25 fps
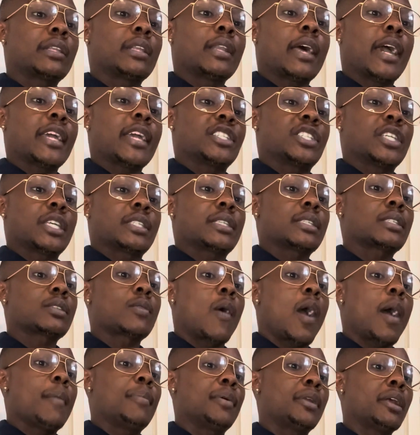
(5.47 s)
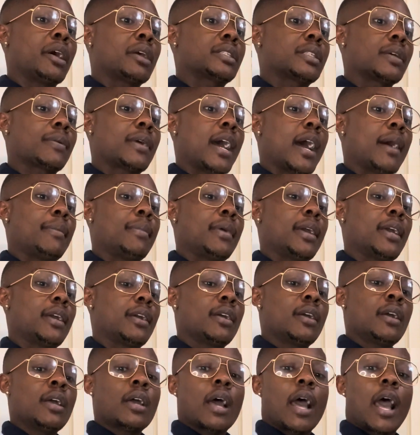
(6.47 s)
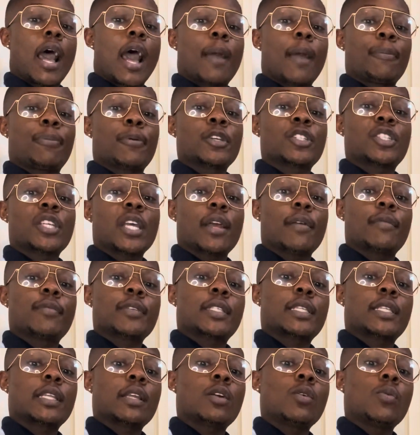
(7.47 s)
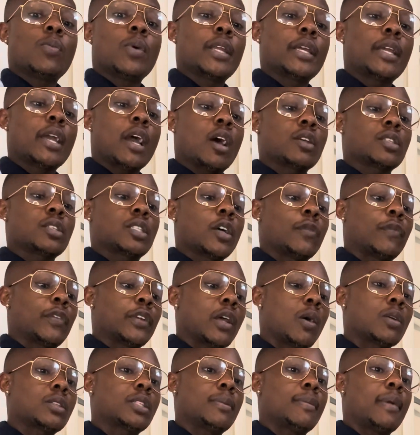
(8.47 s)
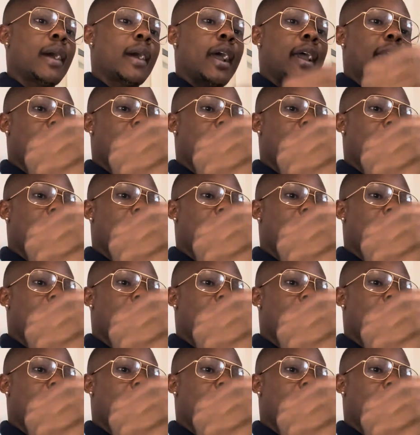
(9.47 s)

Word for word: to like, share, subscribe, and also comment. I appreciate every single one of y'all. So for those of my